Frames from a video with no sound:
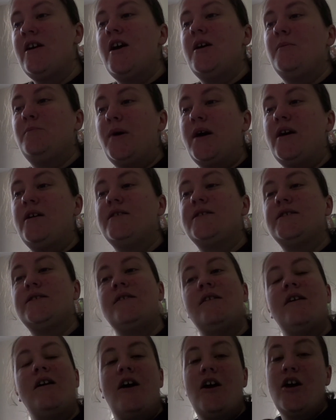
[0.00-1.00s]
But
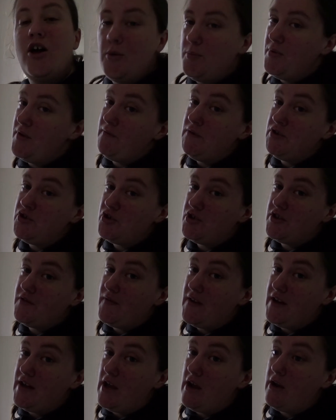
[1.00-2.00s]
I hope you've enjoyed the
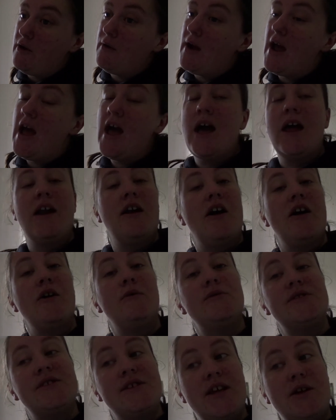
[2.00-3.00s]
video, and I
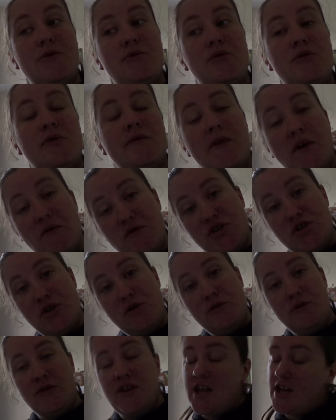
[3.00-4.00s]
will see you all very
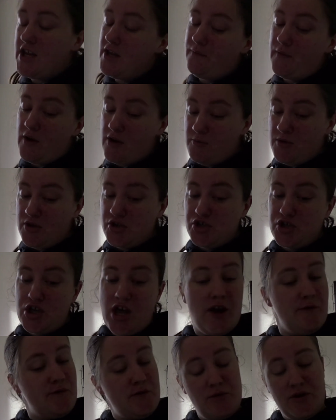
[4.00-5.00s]
soon. Thank you very much to
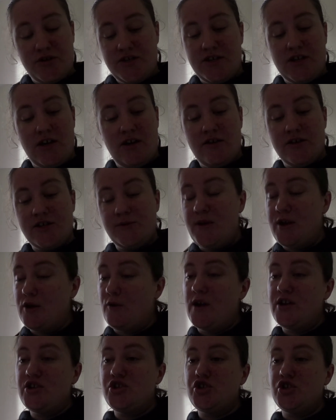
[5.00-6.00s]
everybody that asked me a
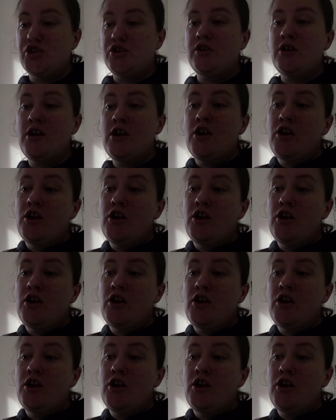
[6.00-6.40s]
question.